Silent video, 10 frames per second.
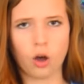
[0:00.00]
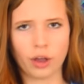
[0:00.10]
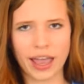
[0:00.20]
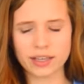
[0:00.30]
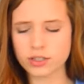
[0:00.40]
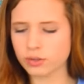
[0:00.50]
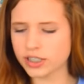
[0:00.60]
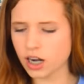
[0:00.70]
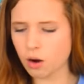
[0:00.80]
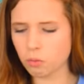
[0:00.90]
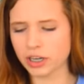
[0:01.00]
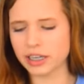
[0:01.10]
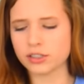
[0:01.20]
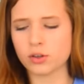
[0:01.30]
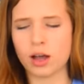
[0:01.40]
Okay, so it's not
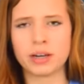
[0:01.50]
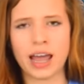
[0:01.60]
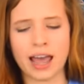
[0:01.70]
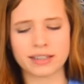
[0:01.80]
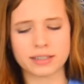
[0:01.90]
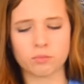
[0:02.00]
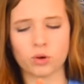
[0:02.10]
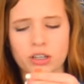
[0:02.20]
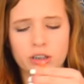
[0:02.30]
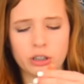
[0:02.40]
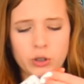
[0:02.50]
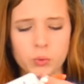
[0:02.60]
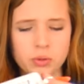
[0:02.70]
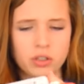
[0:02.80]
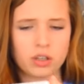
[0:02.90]
working, so I'm gonna add some more
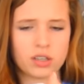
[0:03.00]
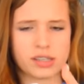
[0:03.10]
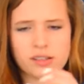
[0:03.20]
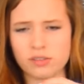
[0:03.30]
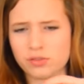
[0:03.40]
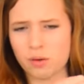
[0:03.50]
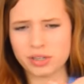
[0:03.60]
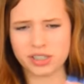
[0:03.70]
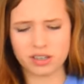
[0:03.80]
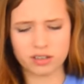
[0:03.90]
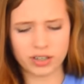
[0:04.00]
glue, because glue's always good,